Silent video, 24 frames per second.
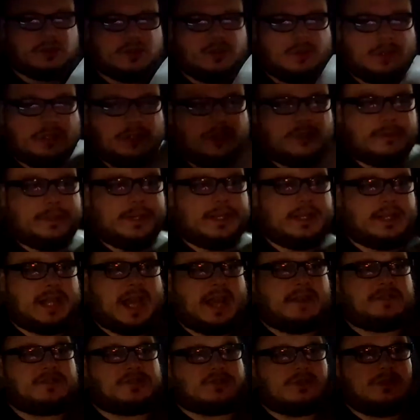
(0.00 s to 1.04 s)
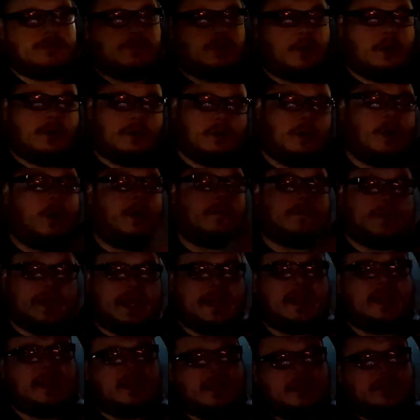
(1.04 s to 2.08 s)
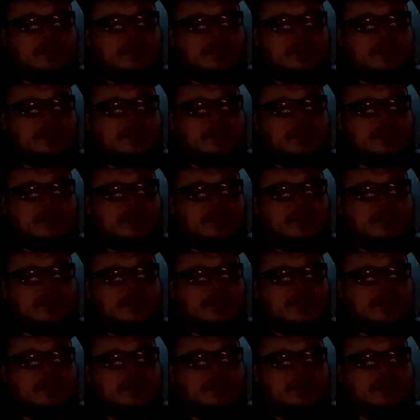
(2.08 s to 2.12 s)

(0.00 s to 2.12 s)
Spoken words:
do a little bit of live stream. Hopefully I get